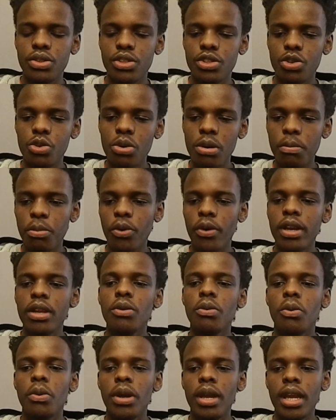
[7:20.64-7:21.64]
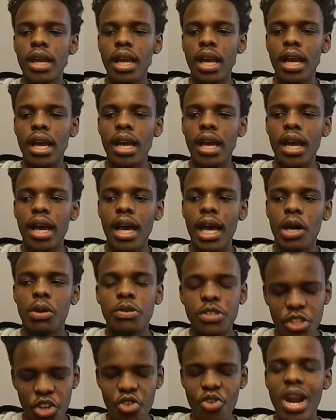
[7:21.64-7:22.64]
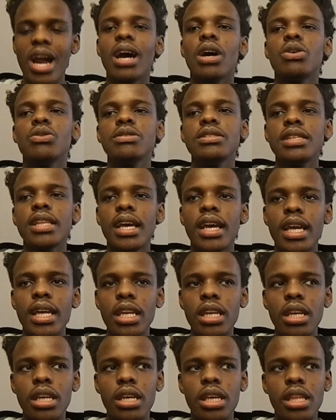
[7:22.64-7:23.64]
to a point where I was aroused, and